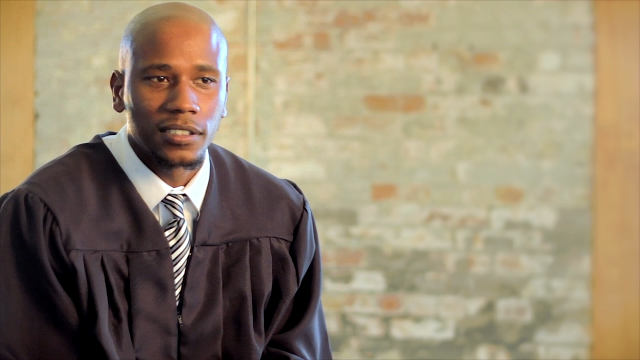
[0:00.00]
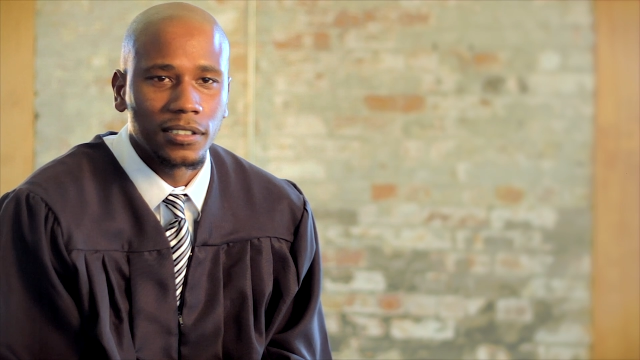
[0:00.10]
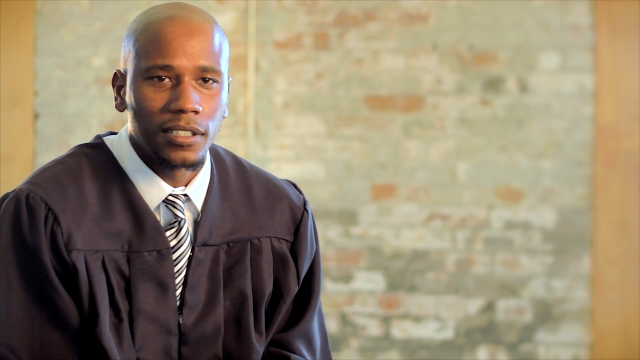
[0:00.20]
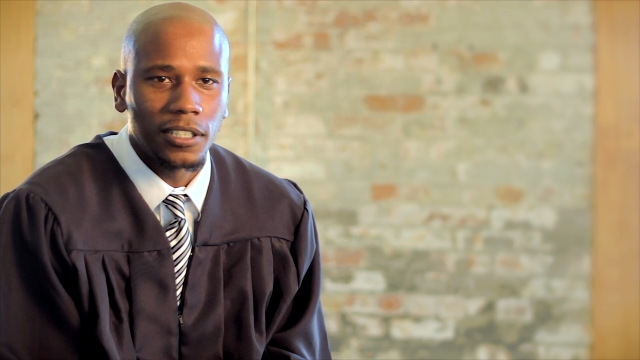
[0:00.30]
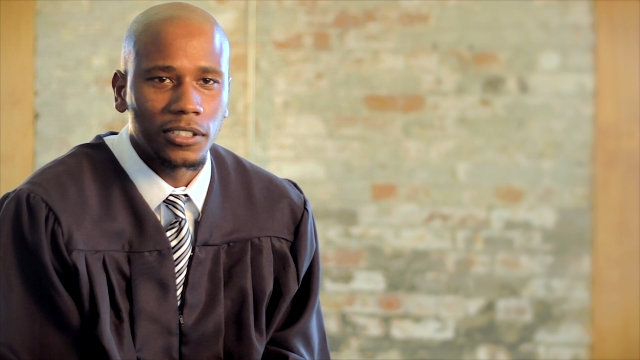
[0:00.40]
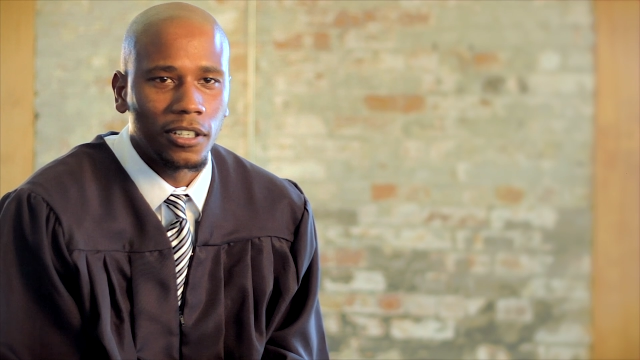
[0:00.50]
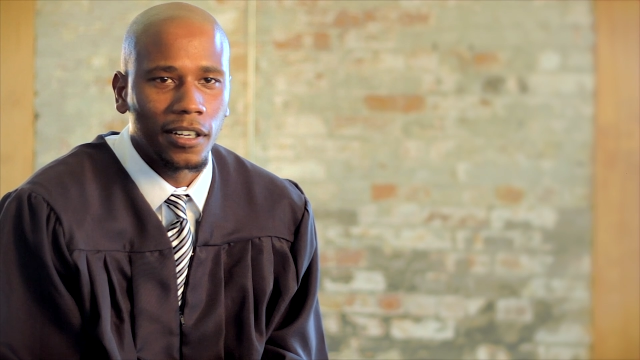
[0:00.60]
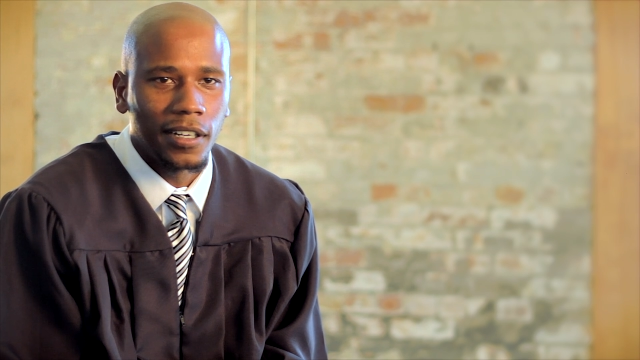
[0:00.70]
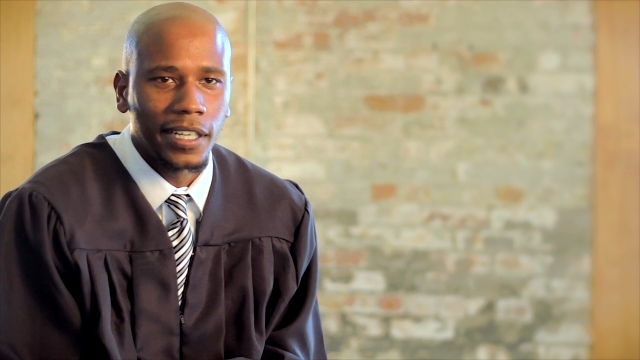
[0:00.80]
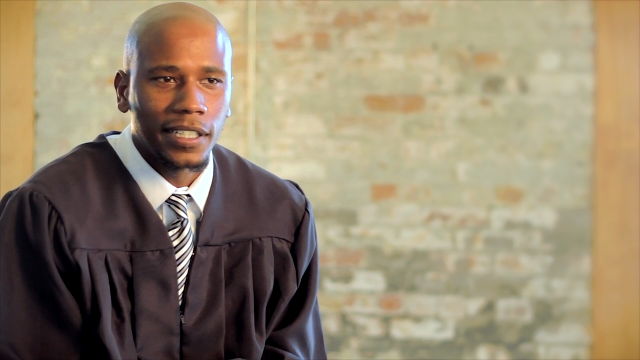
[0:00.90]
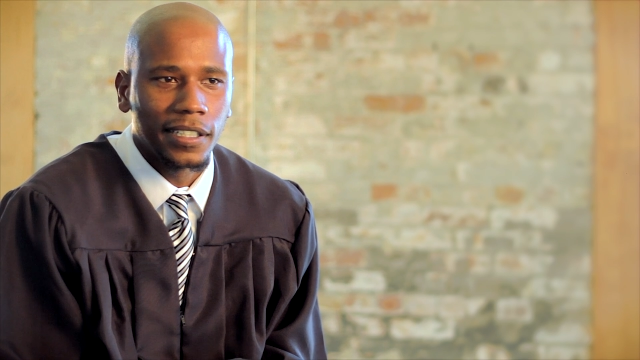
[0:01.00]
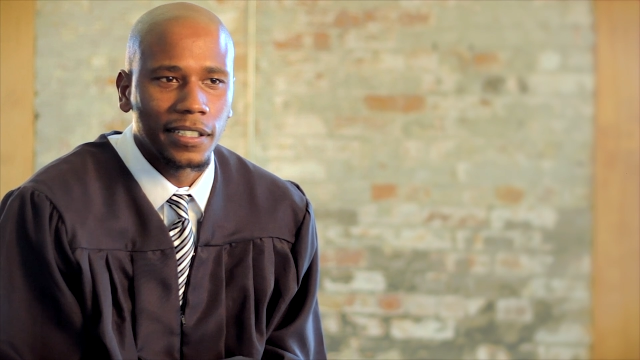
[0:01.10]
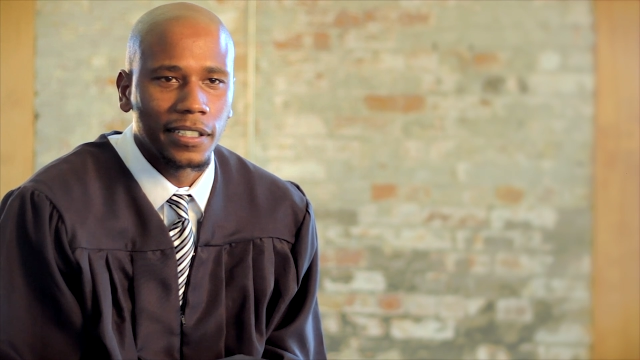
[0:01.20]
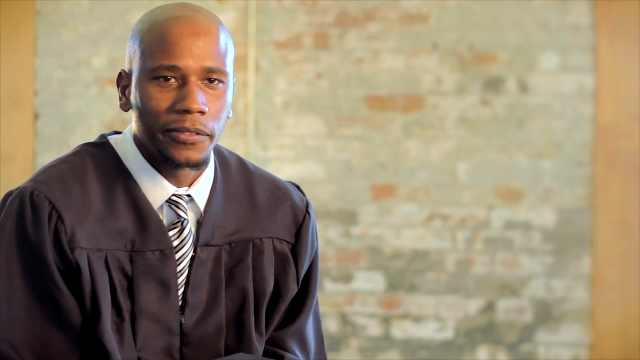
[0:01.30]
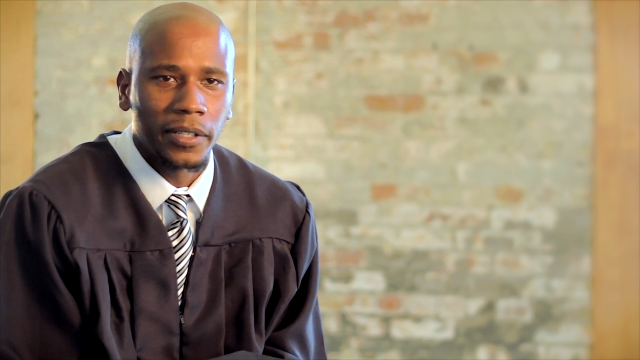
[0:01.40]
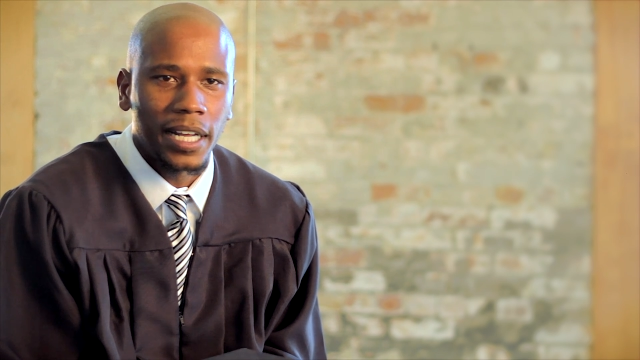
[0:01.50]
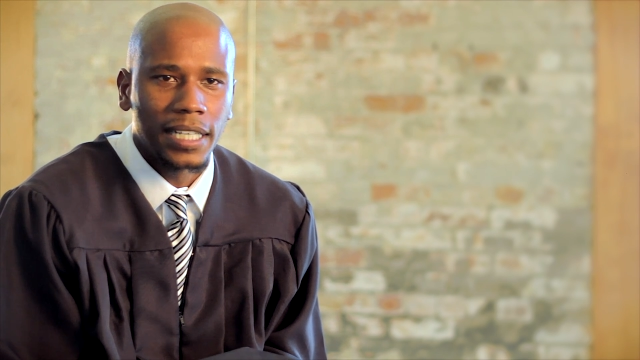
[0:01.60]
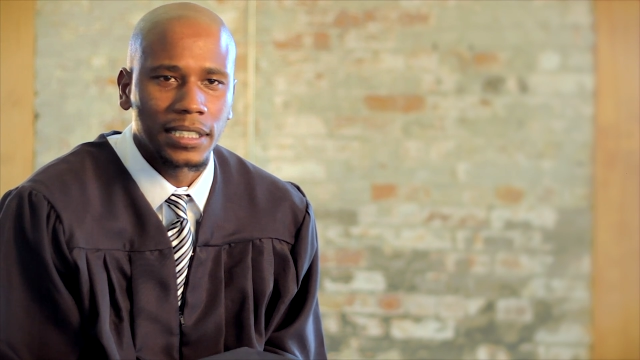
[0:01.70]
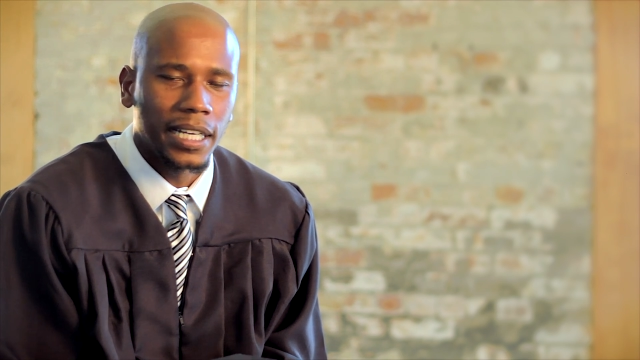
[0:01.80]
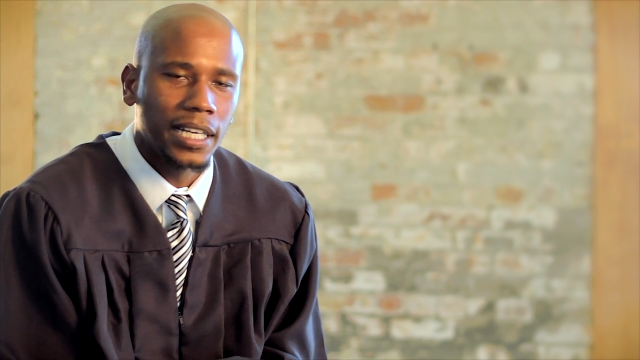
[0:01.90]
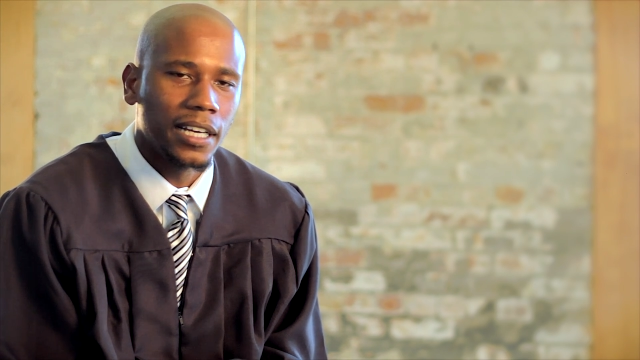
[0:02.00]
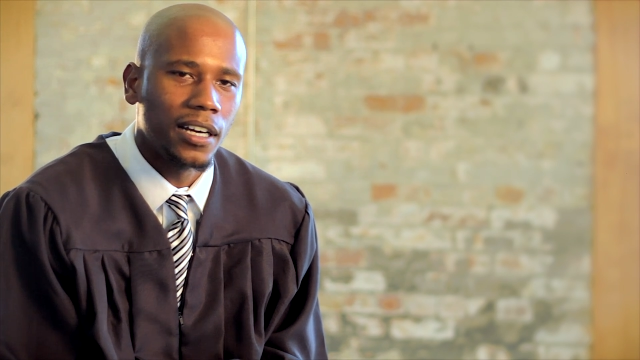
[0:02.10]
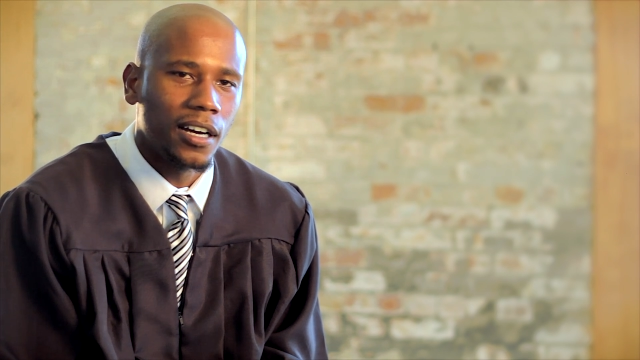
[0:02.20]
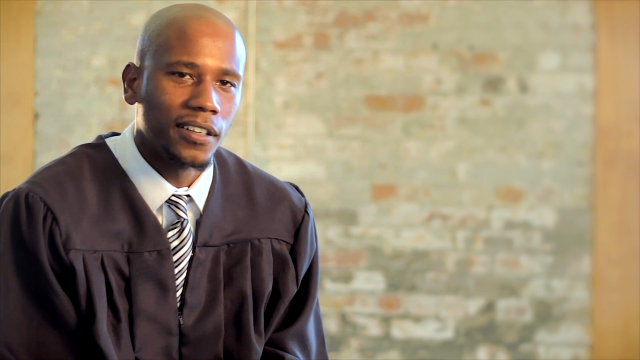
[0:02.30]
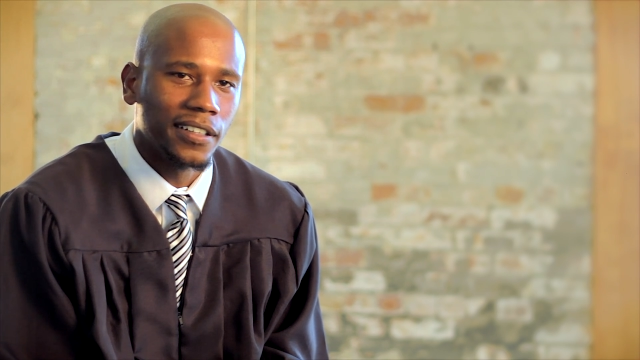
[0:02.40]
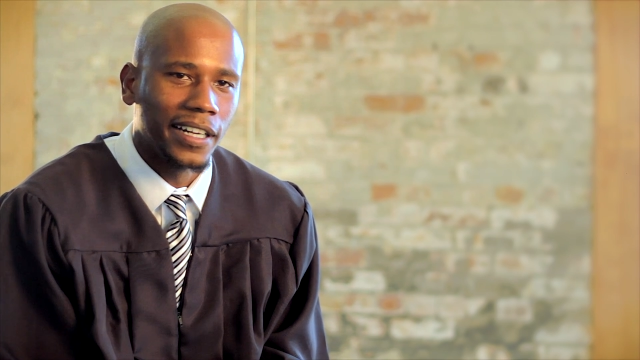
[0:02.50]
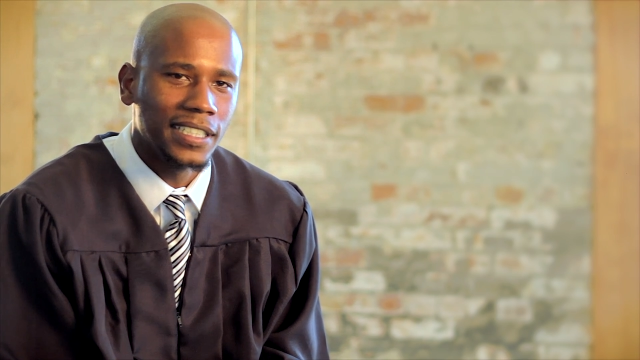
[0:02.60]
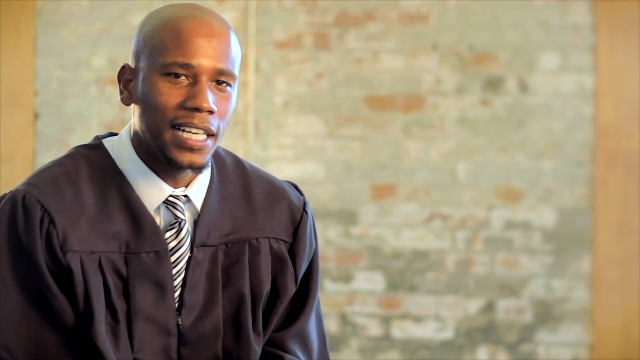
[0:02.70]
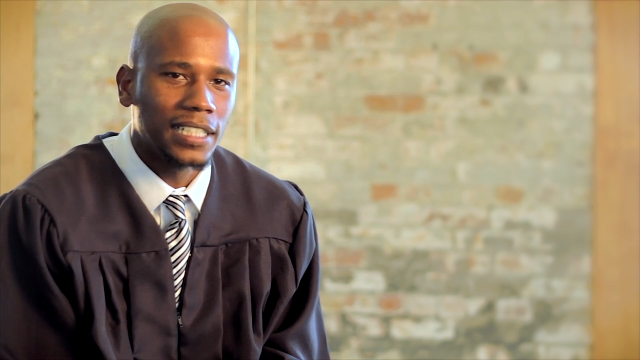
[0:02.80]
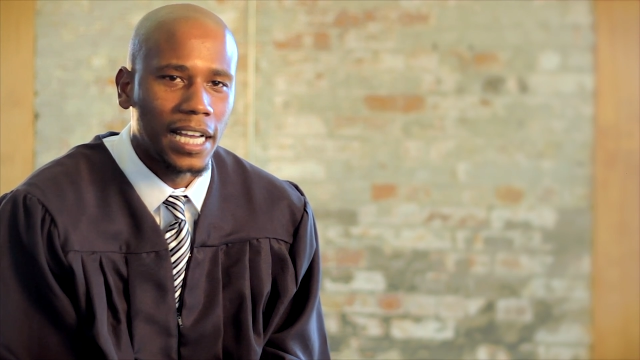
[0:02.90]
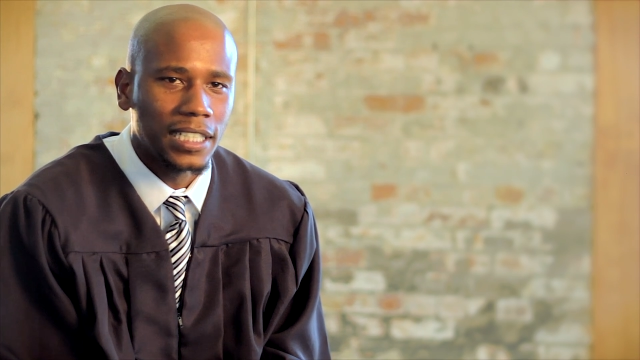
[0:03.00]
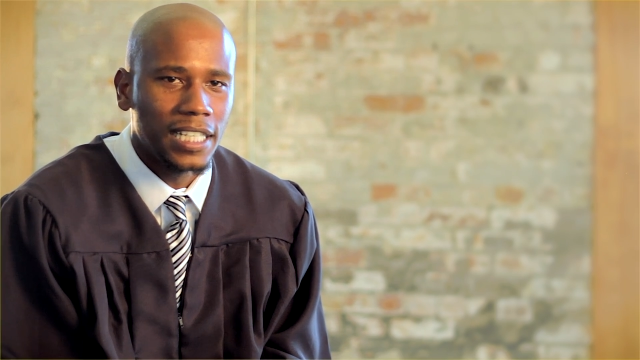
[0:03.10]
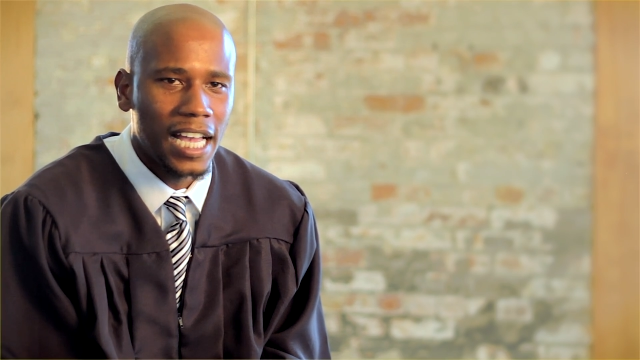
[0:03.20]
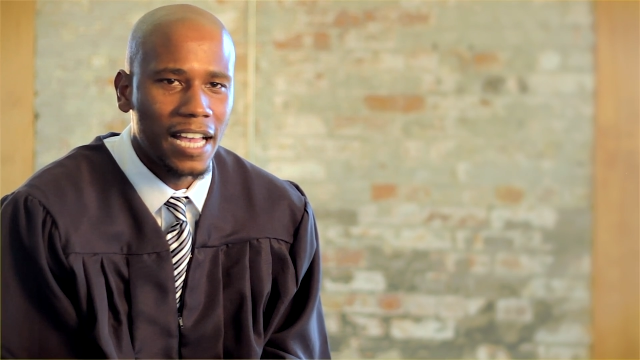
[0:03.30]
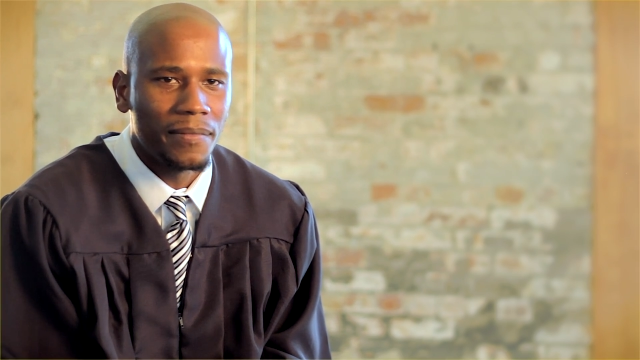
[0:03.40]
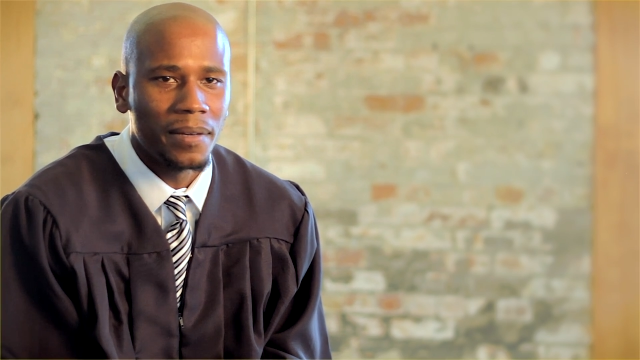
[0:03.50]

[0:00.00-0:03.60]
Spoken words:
You know, I started like realizing like these guys actually have my